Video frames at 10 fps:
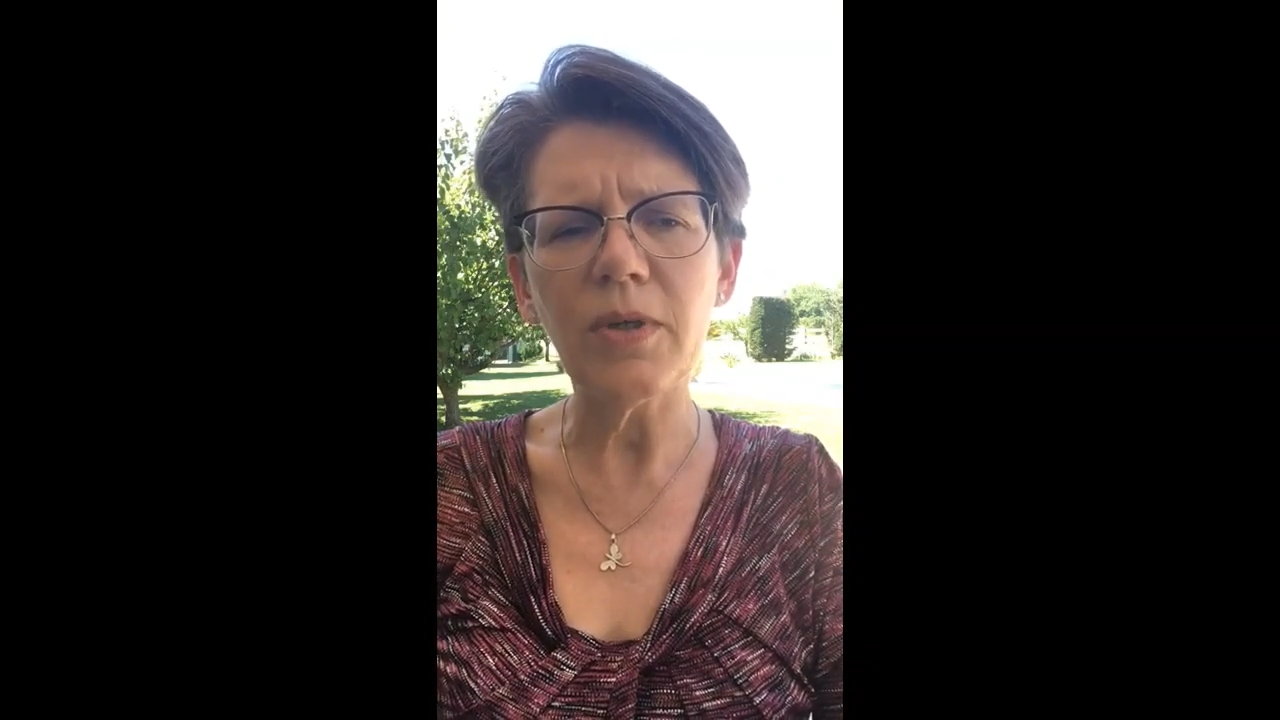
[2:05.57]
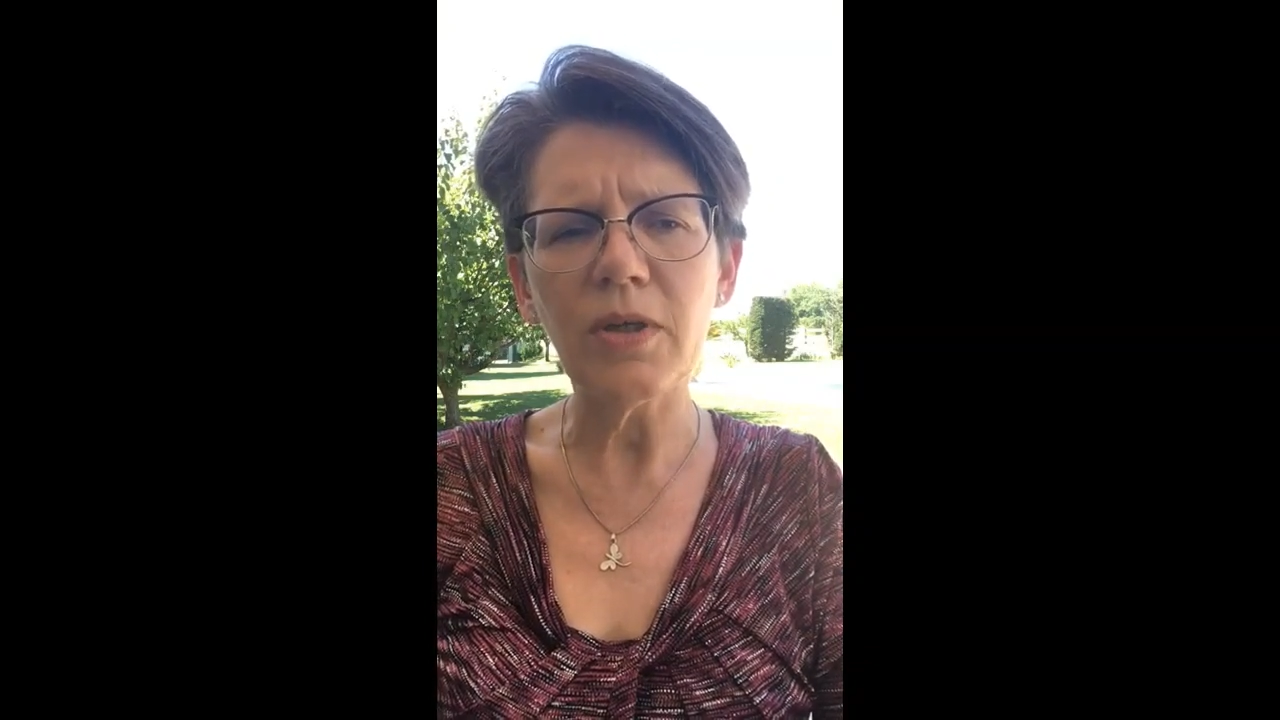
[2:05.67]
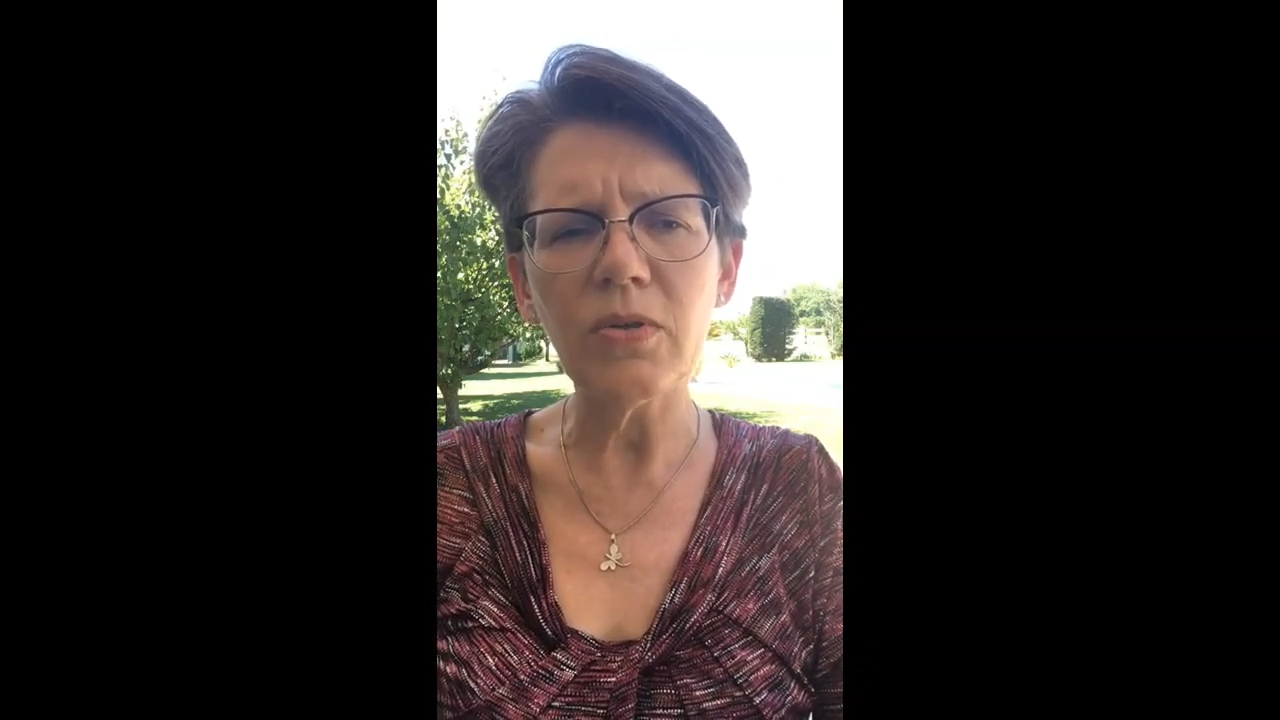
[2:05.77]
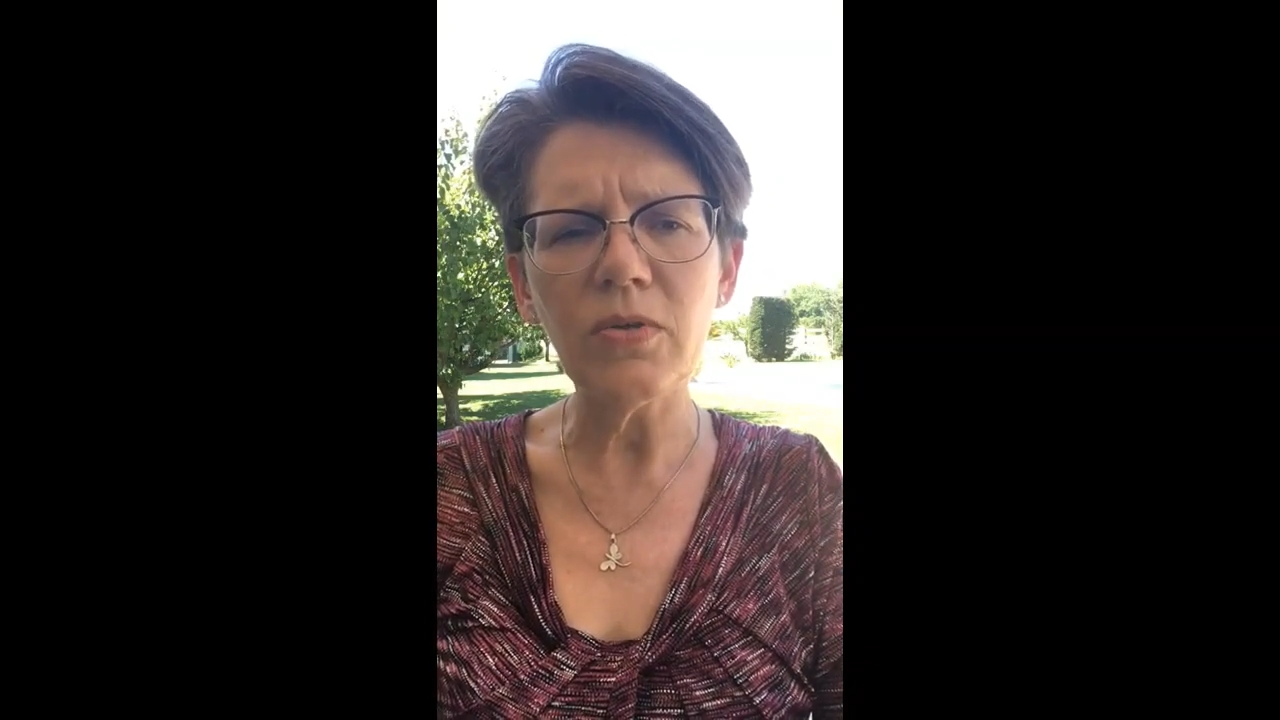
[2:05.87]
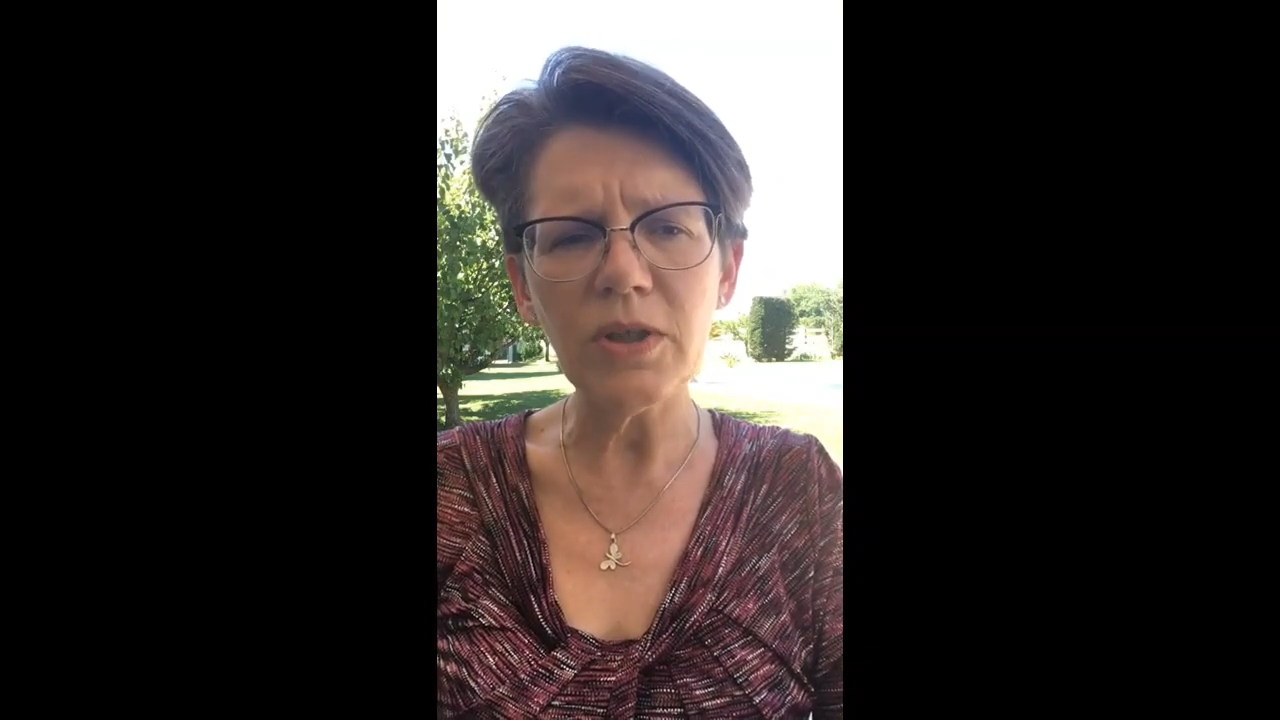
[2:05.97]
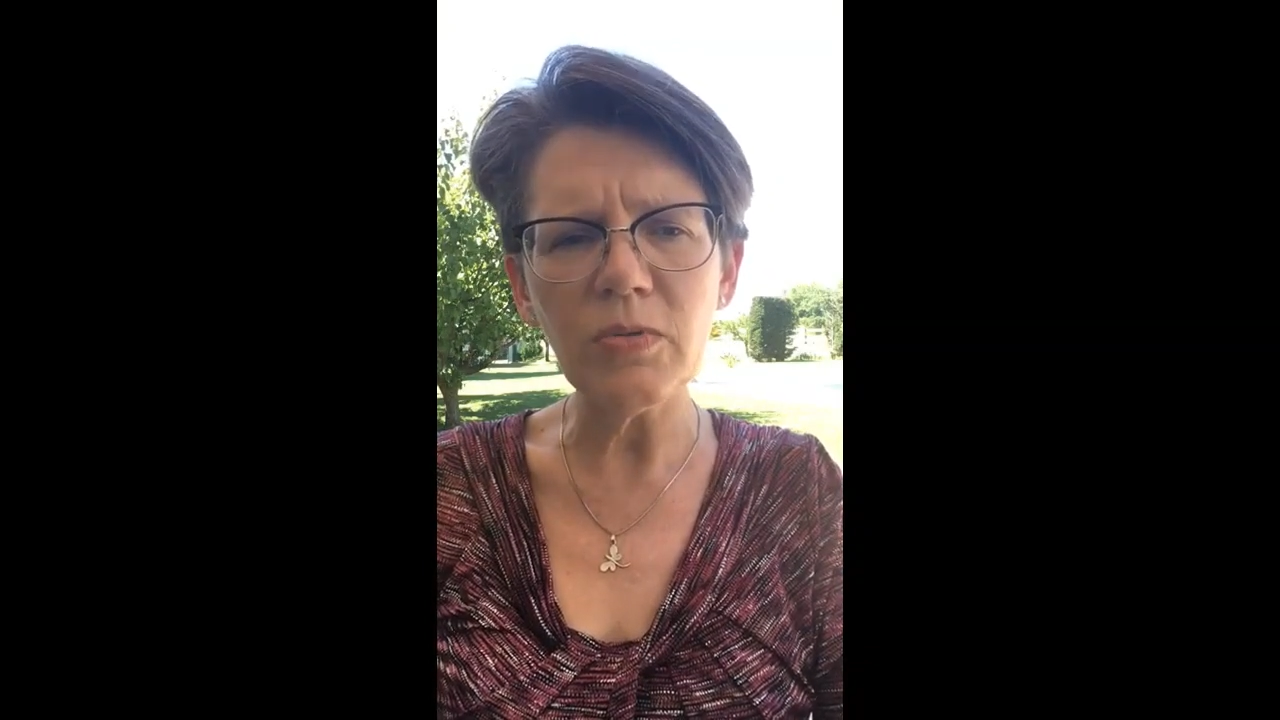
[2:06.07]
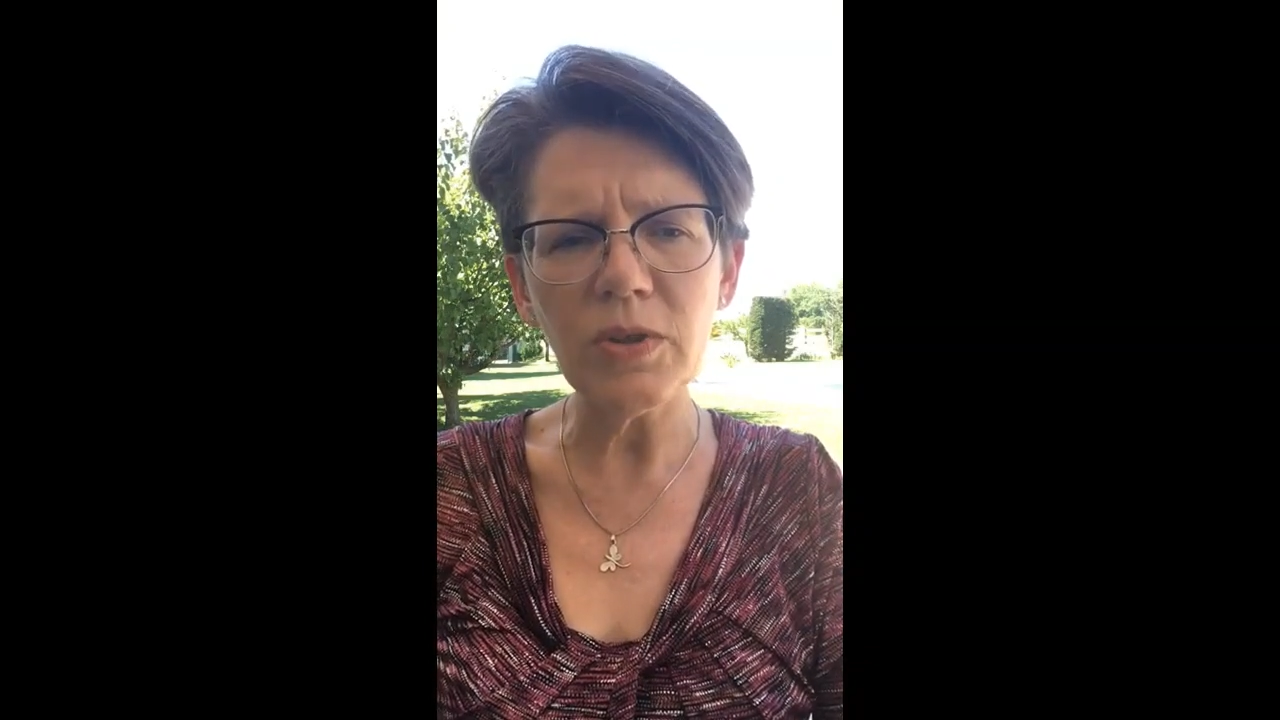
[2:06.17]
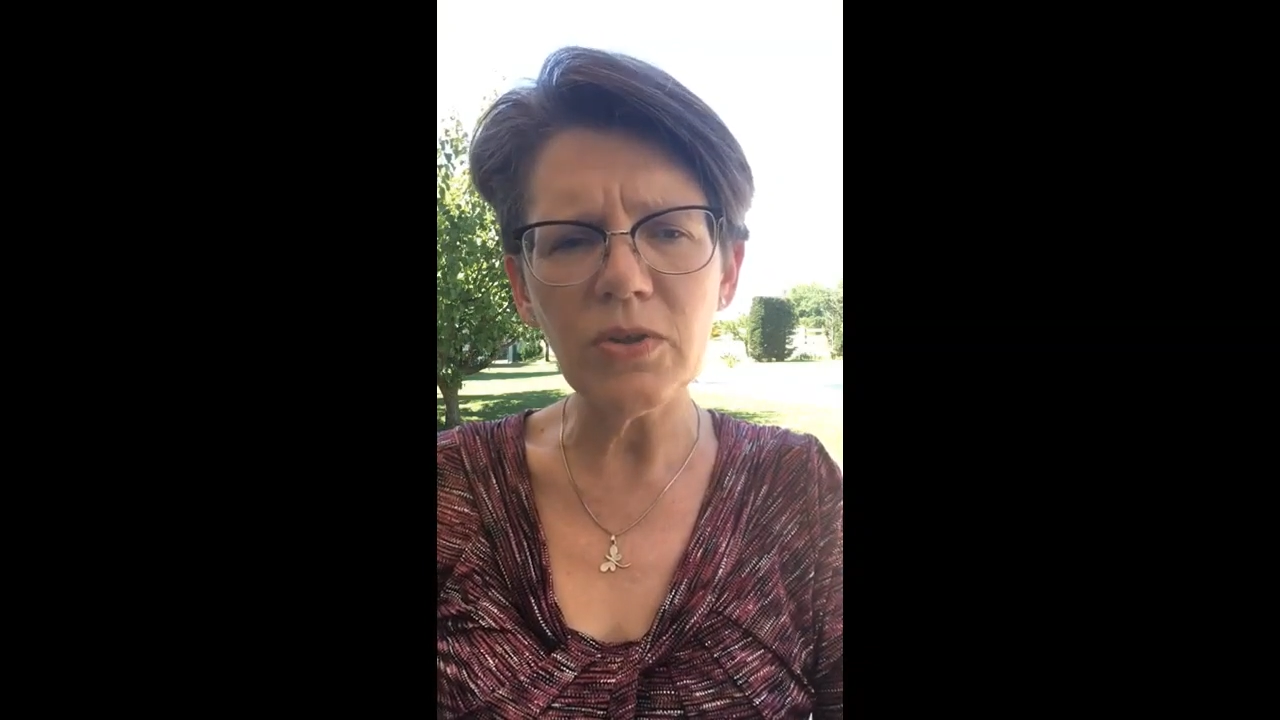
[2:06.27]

are a great way